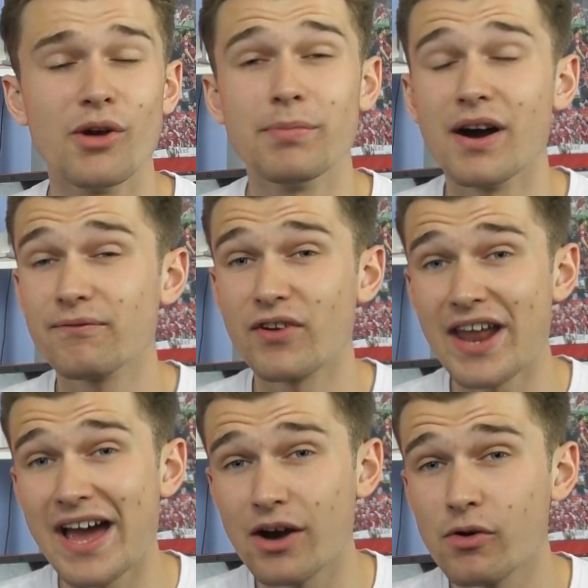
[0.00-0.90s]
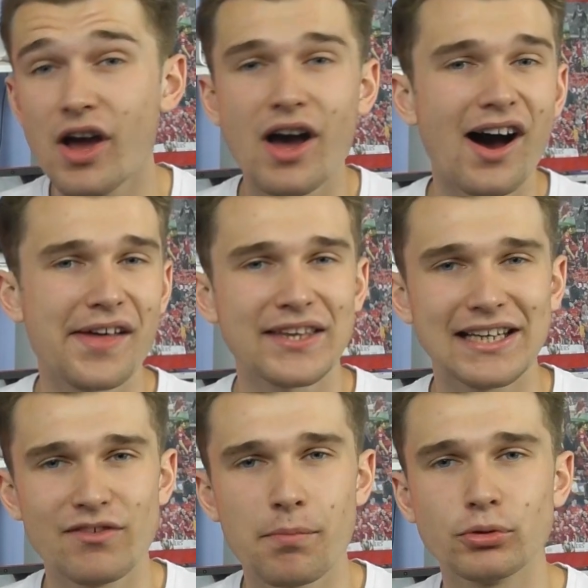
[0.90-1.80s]
But for now, I think
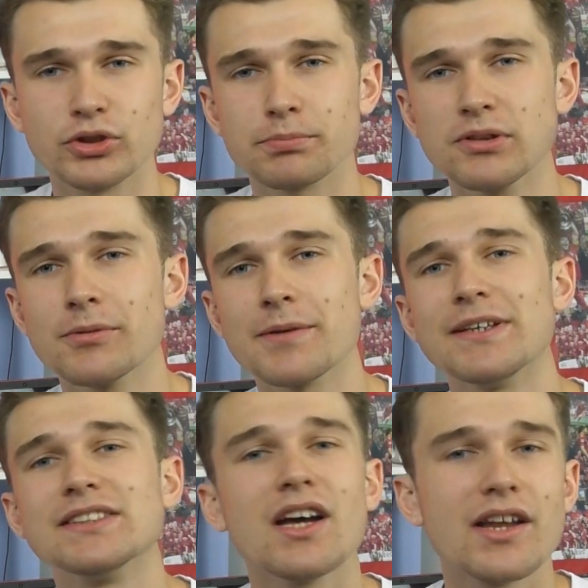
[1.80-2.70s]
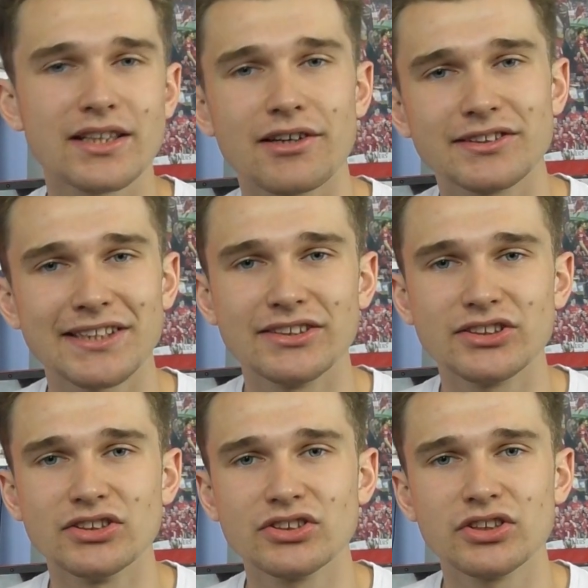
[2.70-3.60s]
Liverpool should probably be turning their
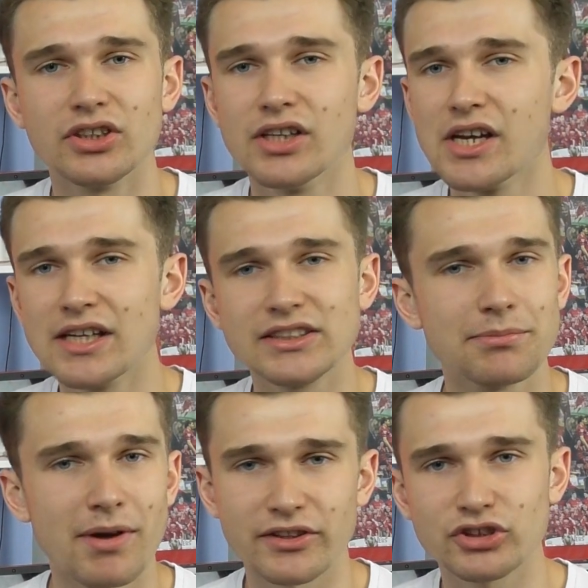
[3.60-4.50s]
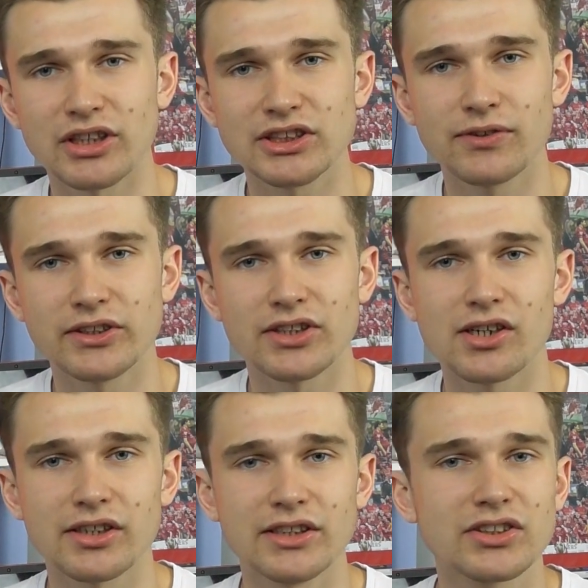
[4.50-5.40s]
attentions to some other transfer
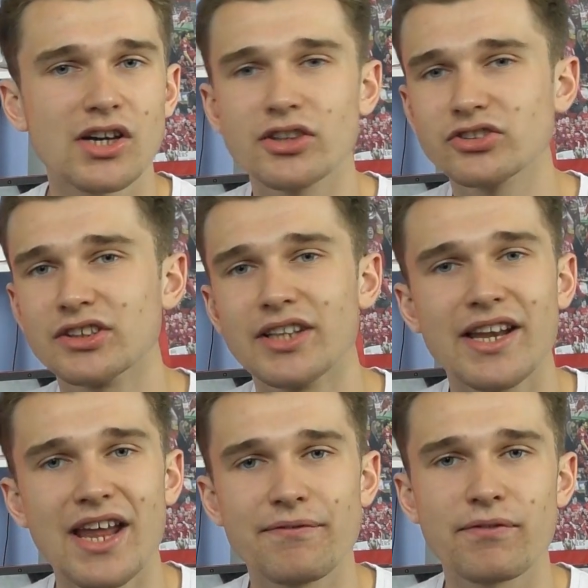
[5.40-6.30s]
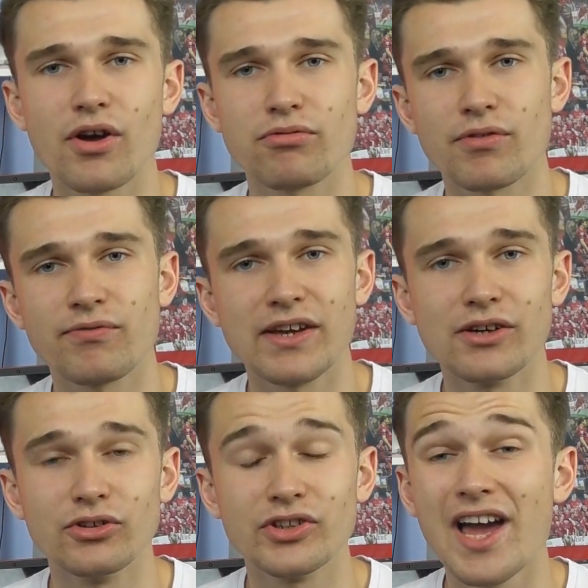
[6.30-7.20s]
targets, casting their net further
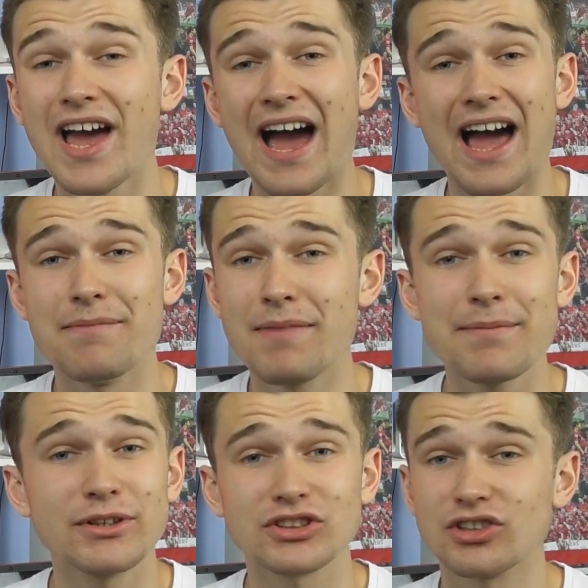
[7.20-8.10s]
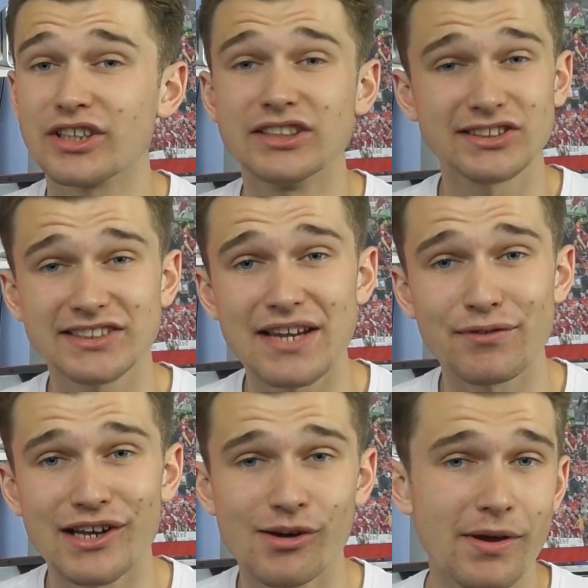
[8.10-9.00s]
afield, and maybe just looking to save a
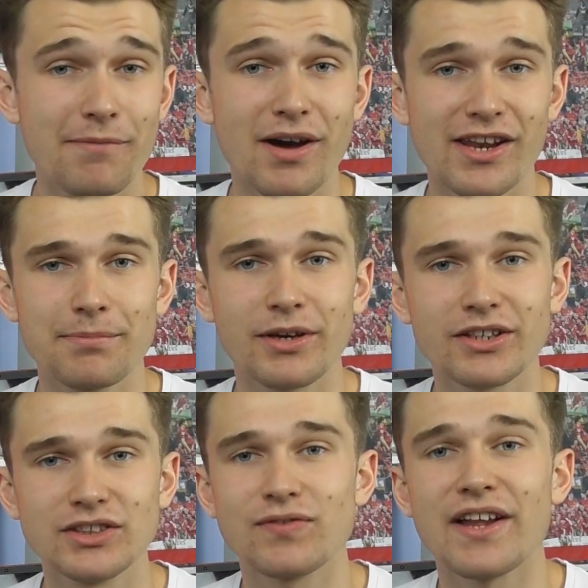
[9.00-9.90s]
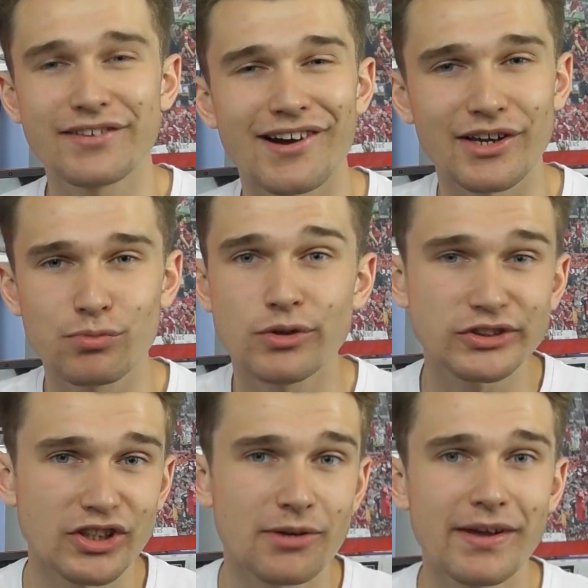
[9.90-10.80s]
little bit of money, because Van Dijk
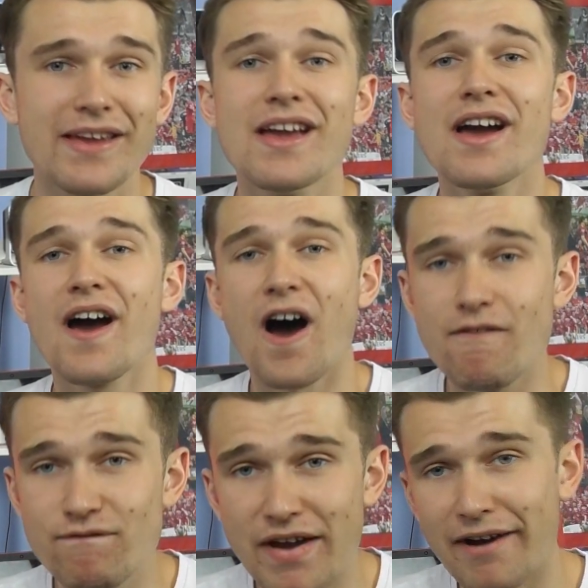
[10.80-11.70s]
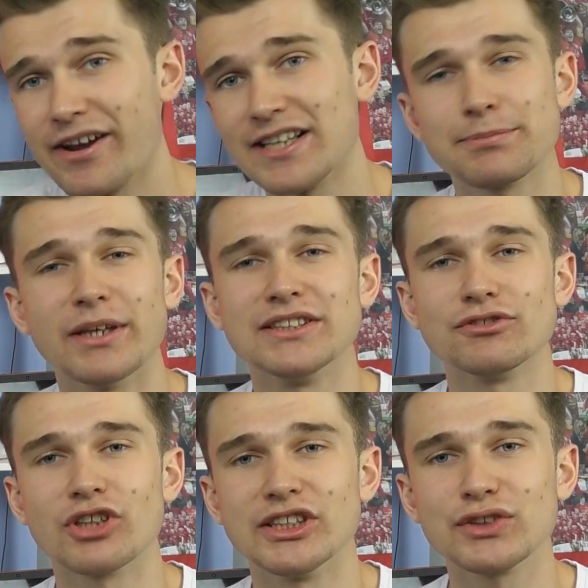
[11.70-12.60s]
was going to be a very expensive
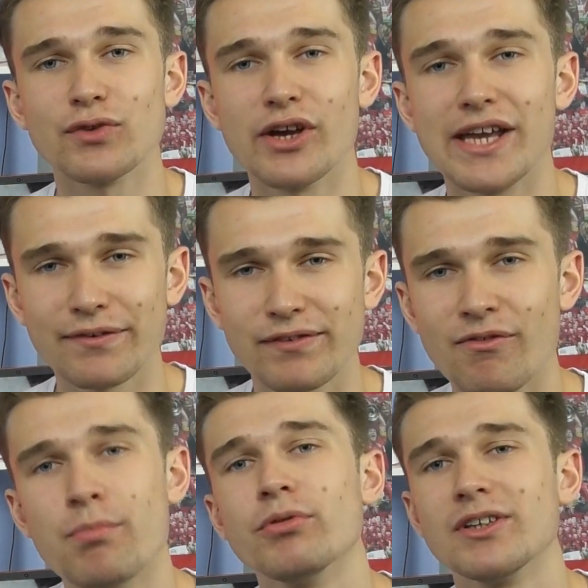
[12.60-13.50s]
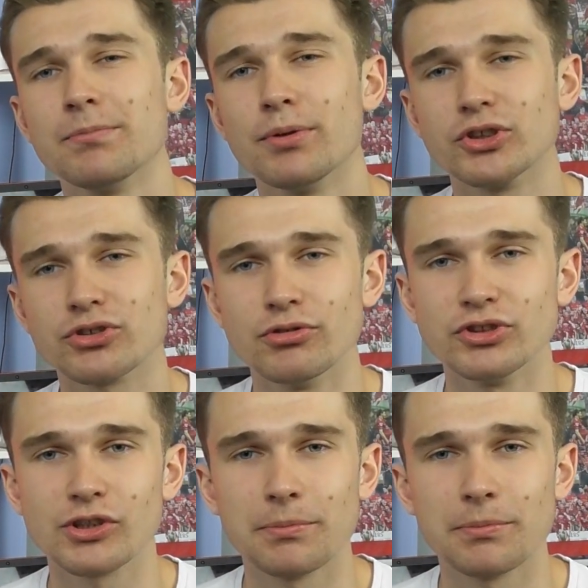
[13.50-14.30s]
transfer if Liverpool did push through to